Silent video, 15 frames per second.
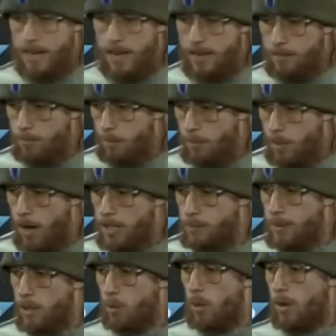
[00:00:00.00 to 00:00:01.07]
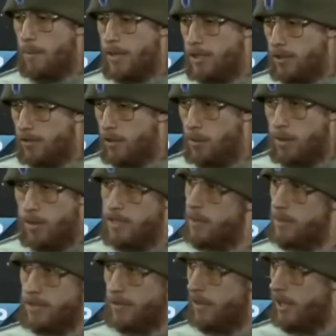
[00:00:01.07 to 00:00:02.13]
And us being a one-dimensional football team
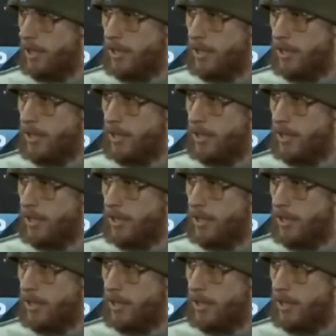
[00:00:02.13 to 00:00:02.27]
isn't very